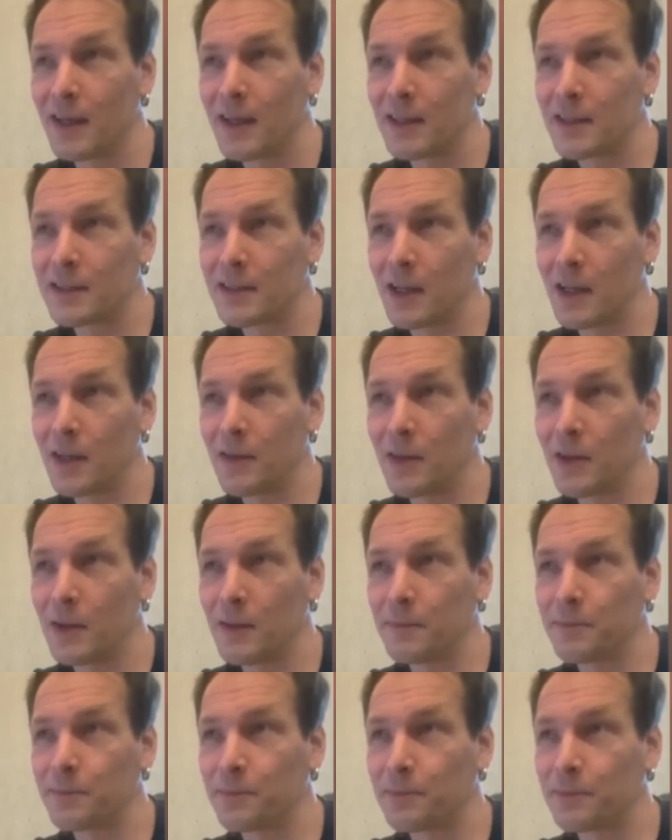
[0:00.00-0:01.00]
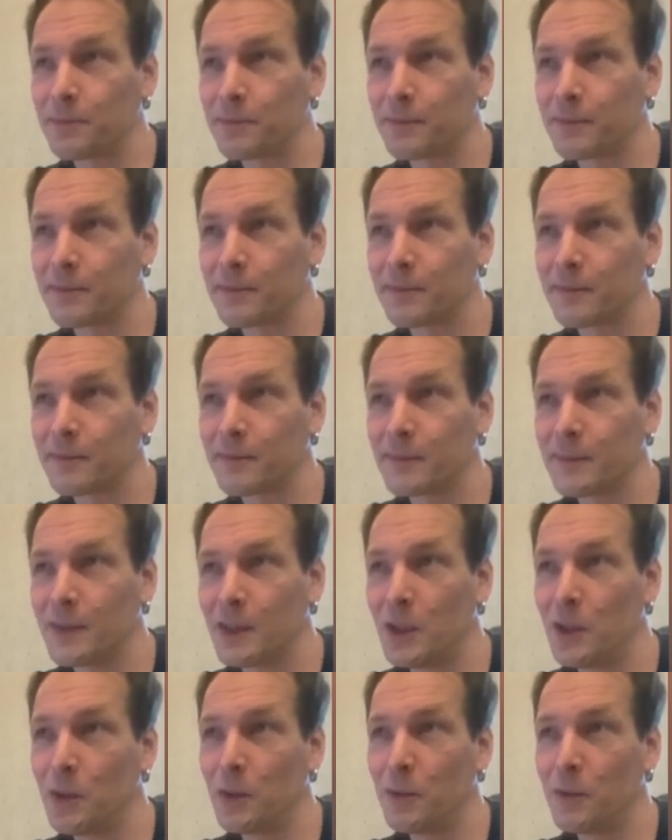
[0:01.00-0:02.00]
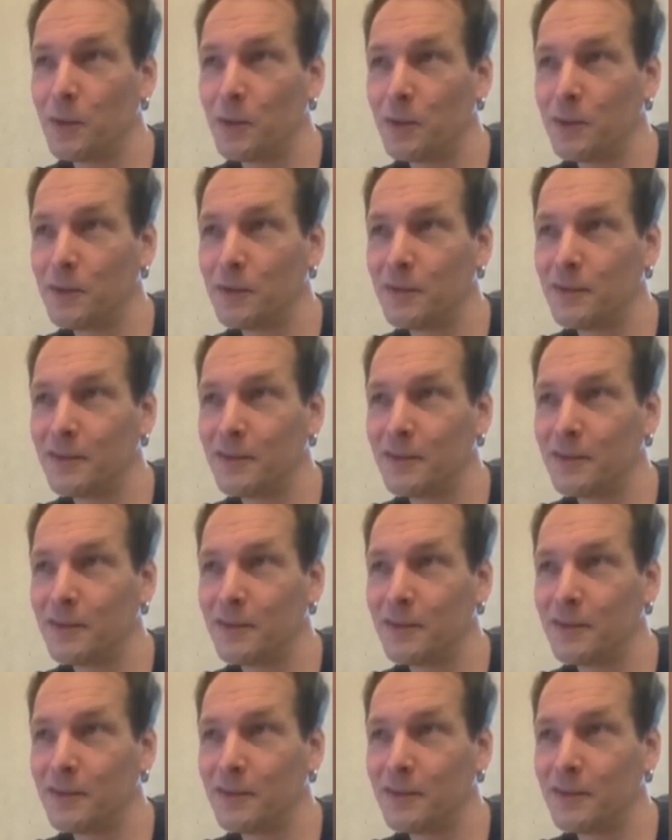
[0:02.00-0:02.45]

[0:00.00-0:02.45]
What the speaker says: kind of a, you